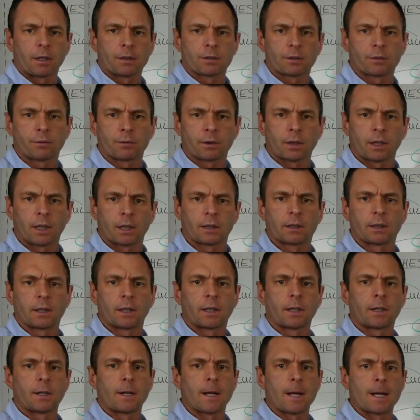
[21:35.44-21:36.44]
else have we got
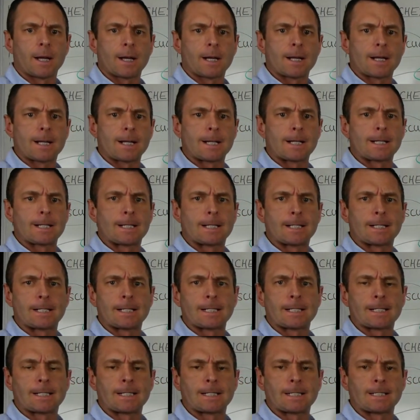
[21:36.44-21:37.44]

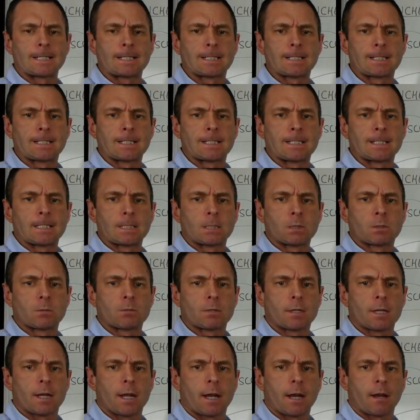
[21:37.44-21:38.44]
there?
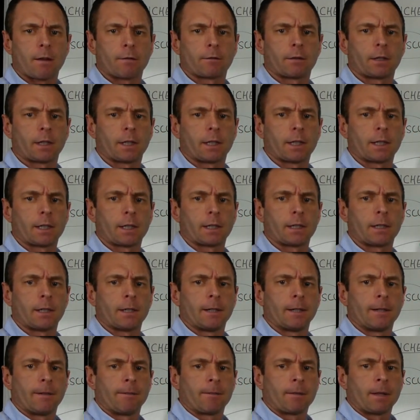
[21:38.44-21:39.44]
We have the
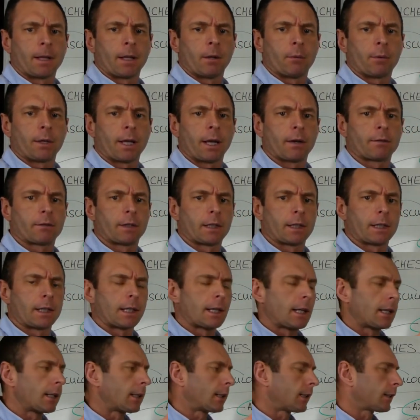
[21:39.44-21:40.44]

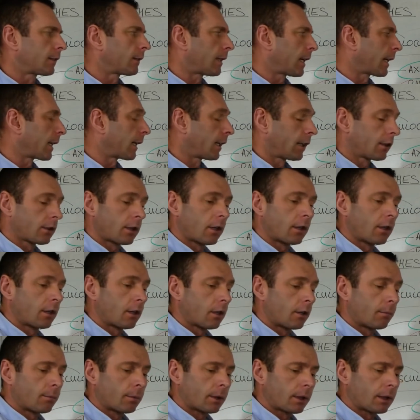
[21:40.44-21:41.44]
second and
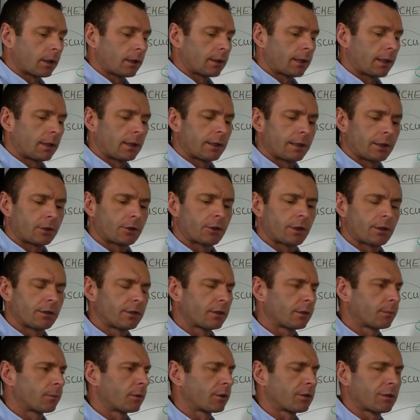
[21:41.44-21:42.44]
third lumbrical. They're the
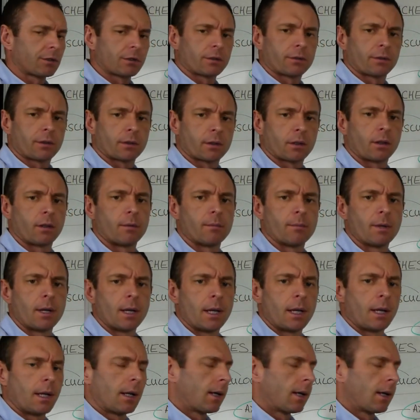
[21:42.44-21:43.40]
intrinsic muscles of the thumb.